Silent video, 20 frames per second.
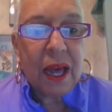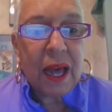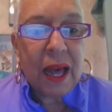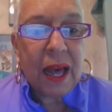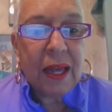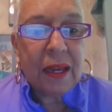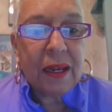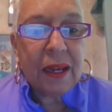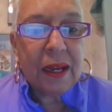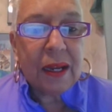
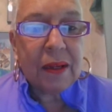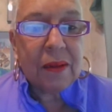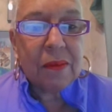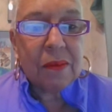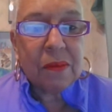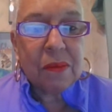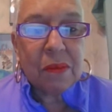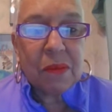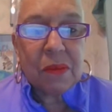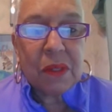And
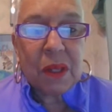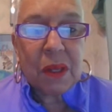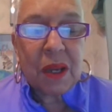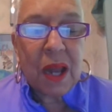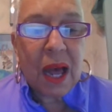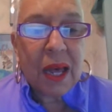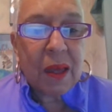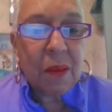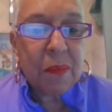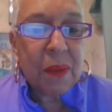um, the
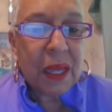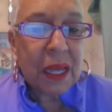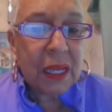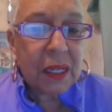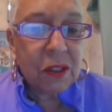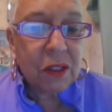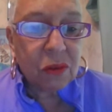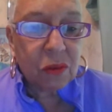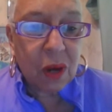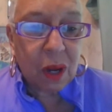
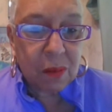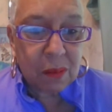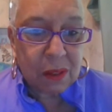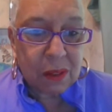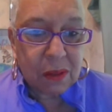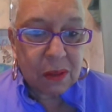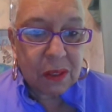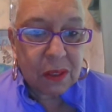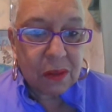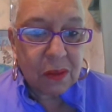Nyabingi
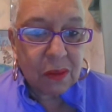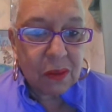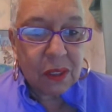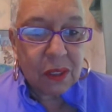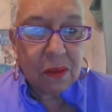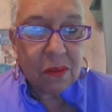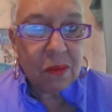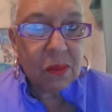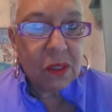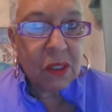drummers, who
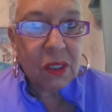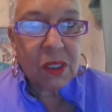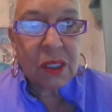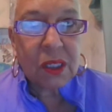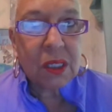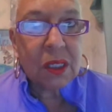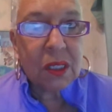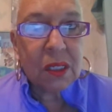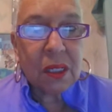you just,